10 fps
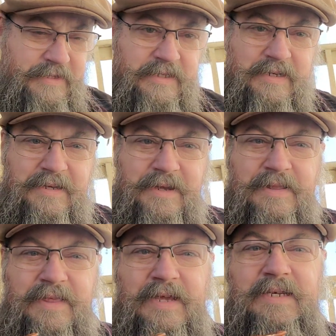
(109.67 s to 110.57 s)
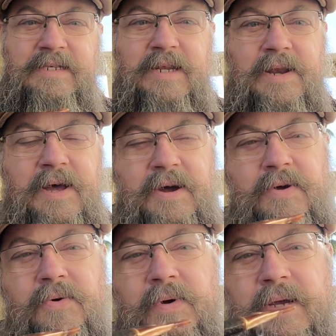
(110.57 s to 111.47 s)
just good things to
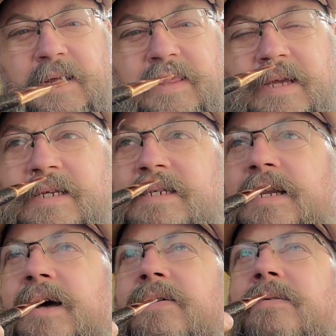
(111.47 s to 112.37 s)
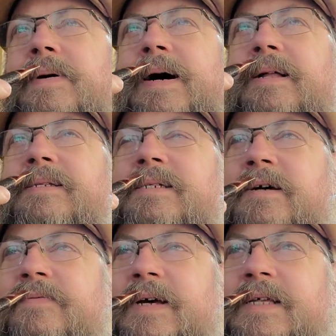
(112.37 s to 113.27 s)
know and good things to know about and
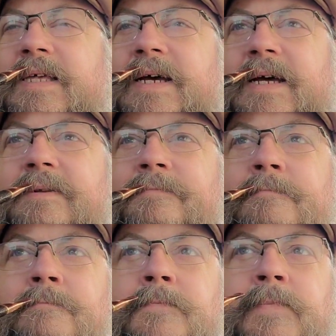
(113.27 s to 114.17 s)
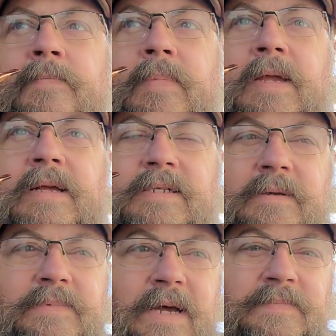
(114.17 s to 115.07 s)
stuff like that.
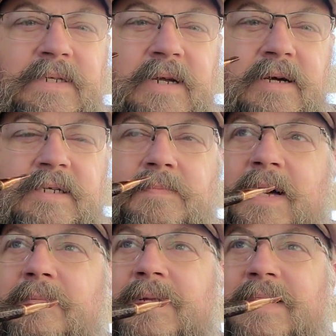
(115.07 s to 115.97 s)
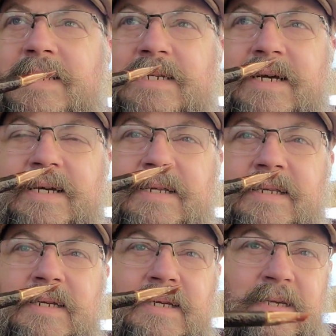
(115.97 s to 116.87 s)
Sometimes he talks about them in detail.
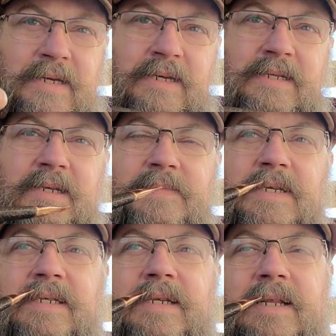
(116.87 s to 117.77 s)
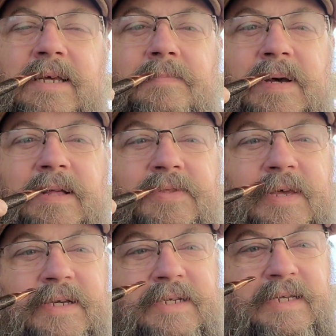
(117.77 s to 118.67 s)
Some of these little email
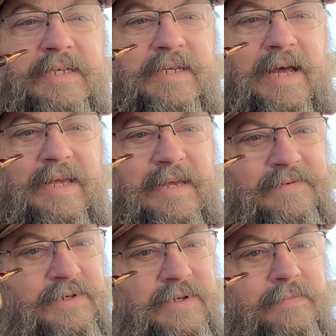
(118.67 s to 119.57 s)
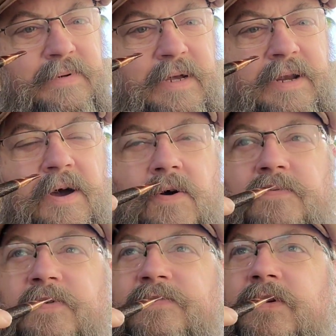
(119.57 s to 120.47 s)
things, he just kind of gives you an
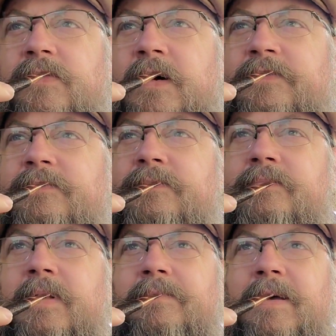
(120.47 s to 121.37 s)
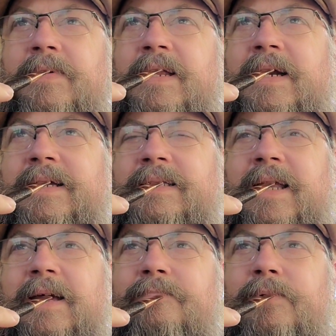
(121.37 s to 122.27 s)
overview of them, maybe in an
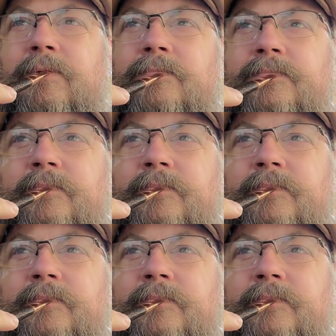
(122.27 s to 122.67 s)
example,